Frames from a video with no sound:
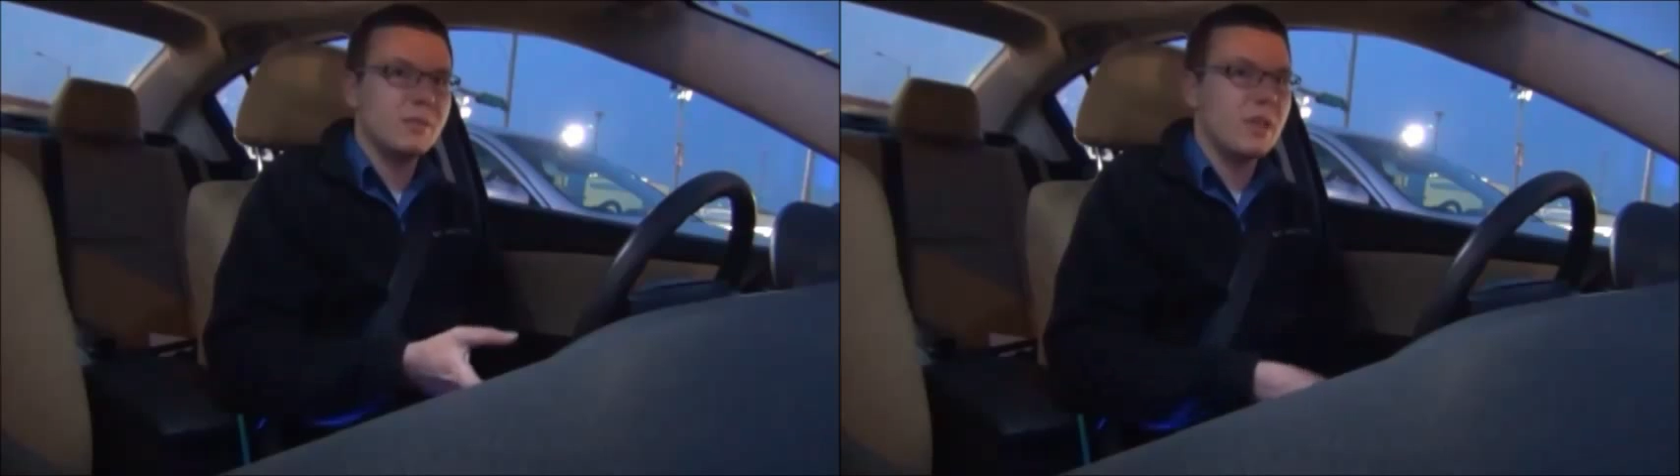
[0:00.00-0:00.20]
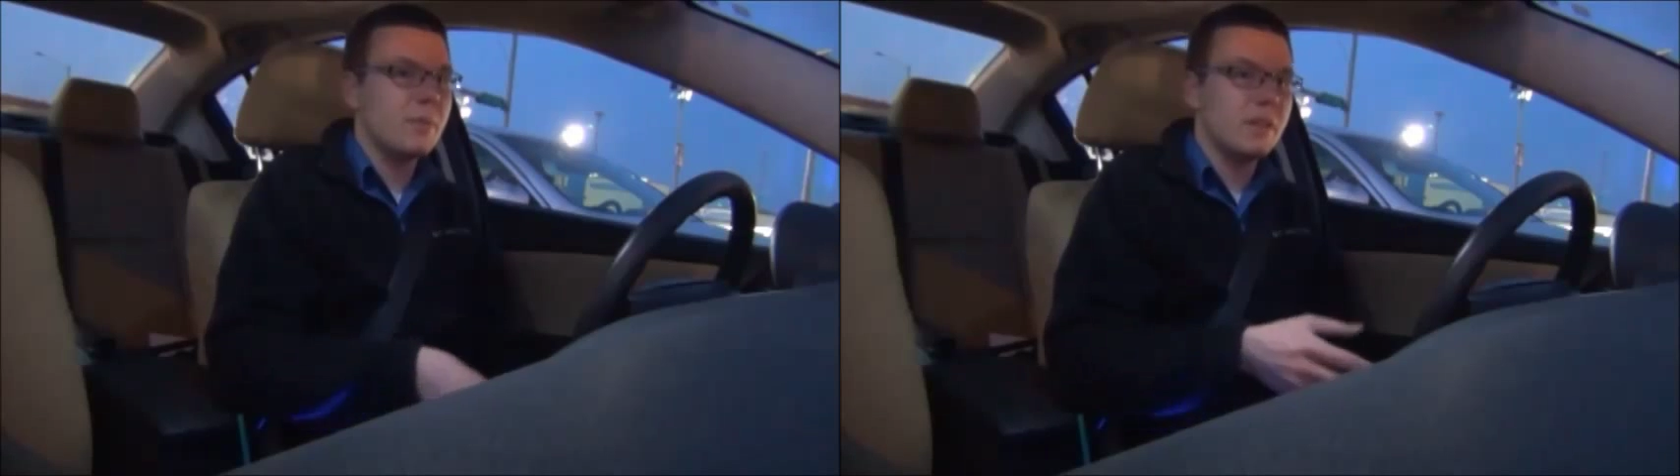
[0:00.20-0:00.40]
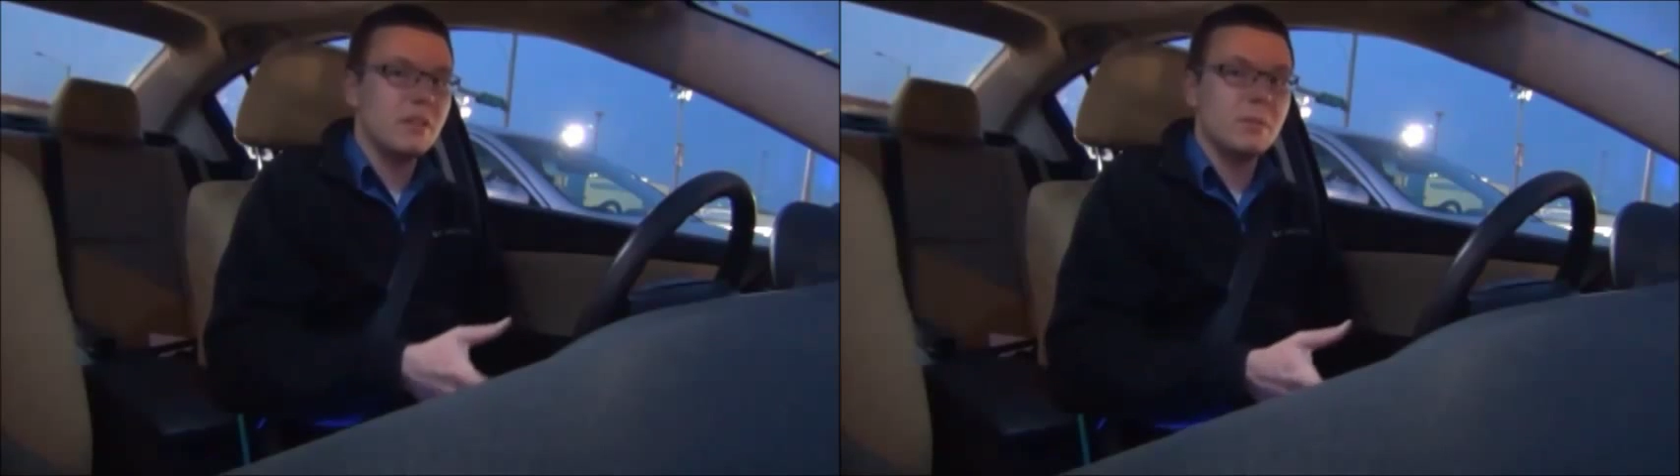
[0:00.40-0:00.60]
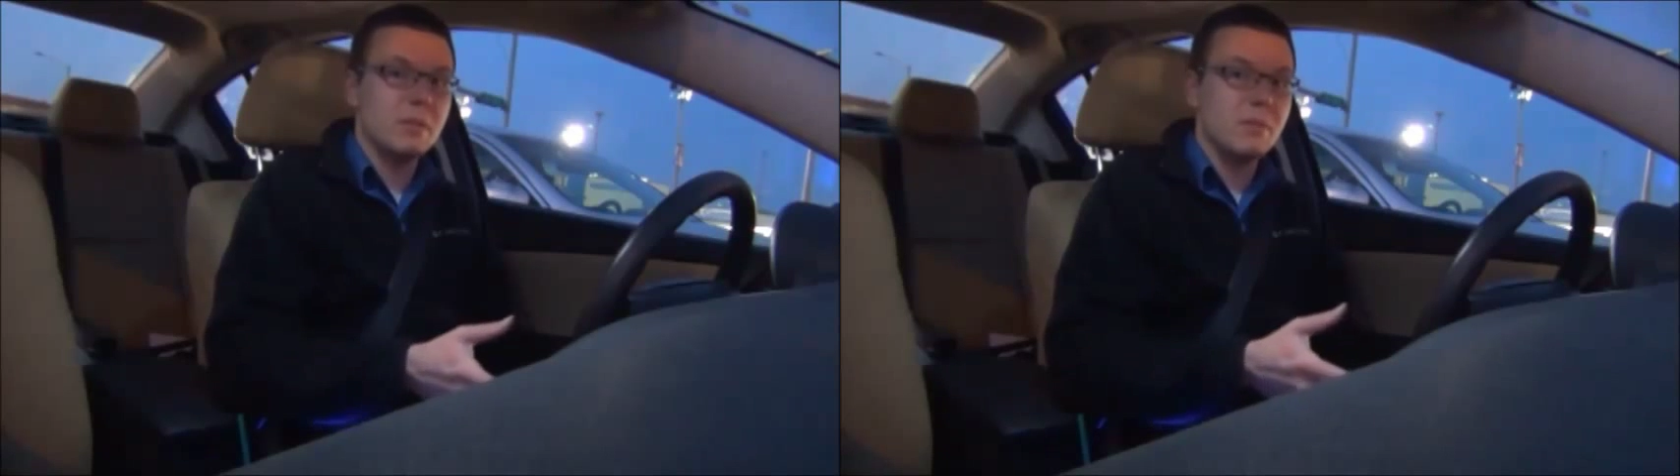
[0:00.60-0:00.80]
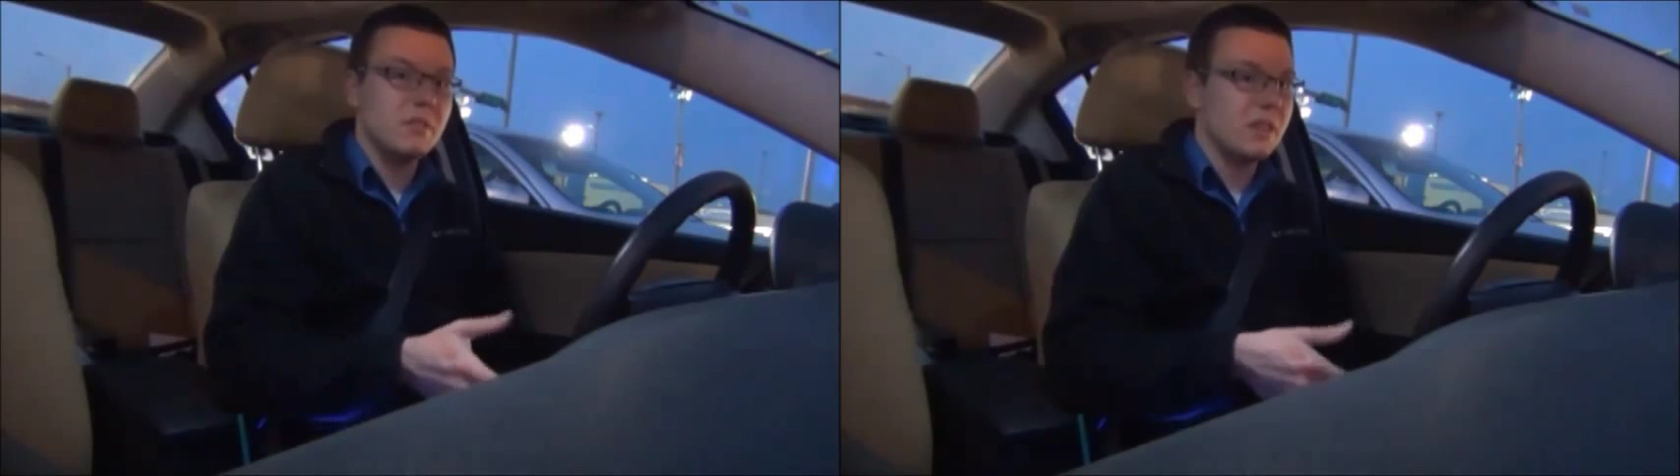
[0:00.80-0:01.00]
some grip and you'll
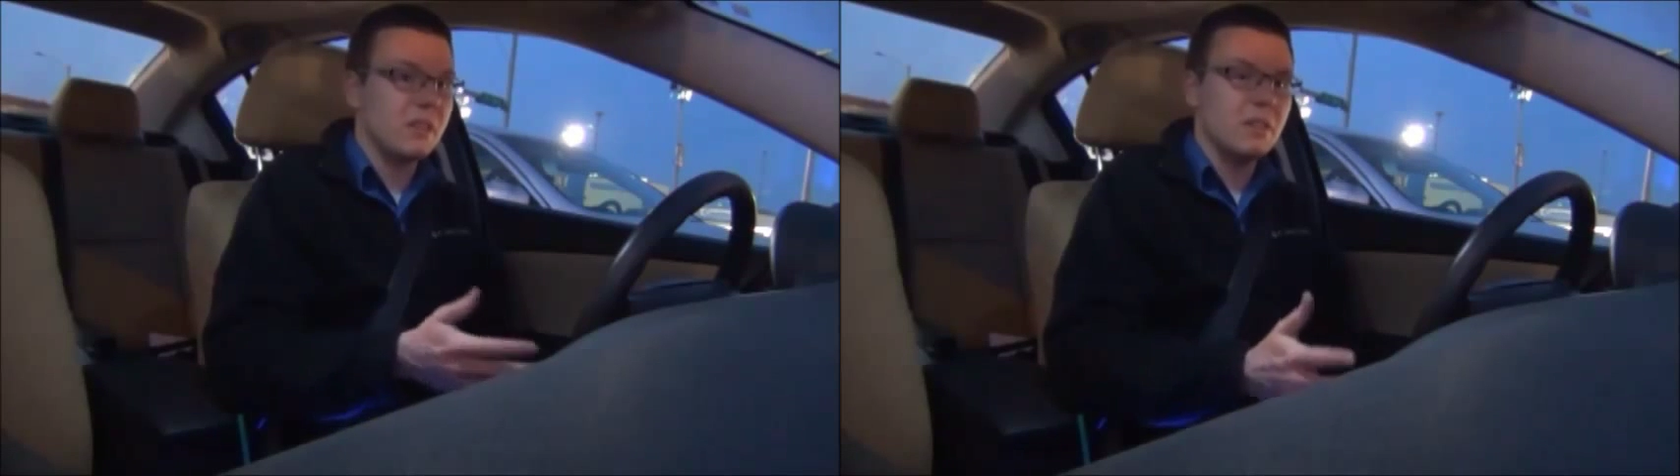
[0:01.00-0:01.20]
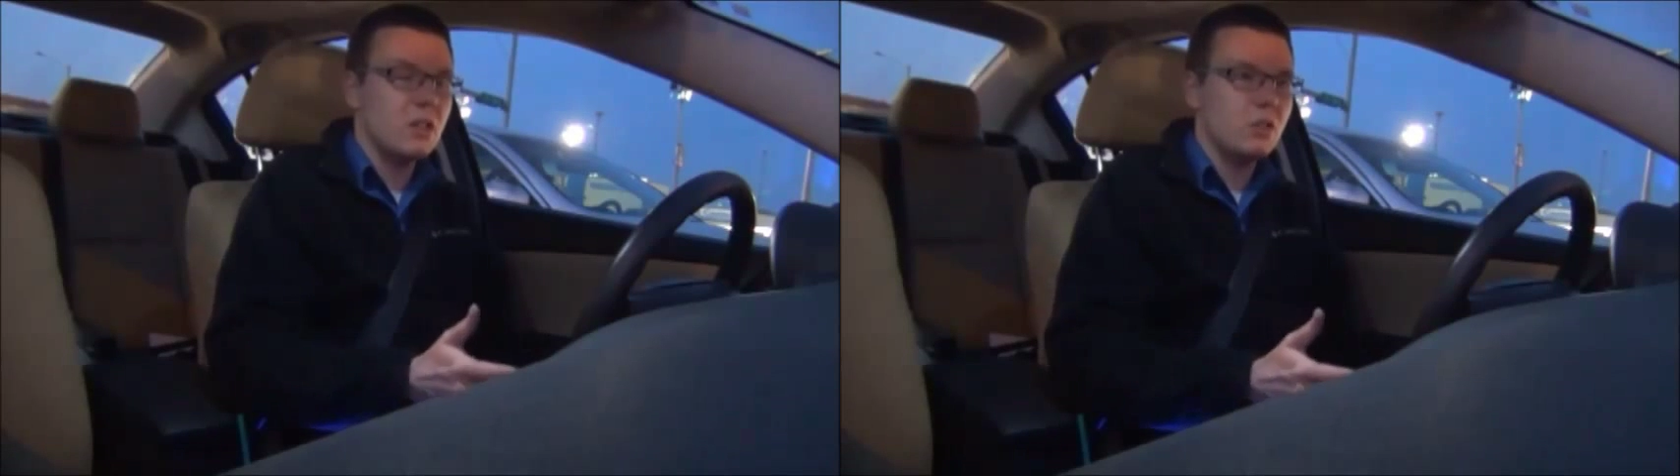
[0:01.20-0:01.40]
be moving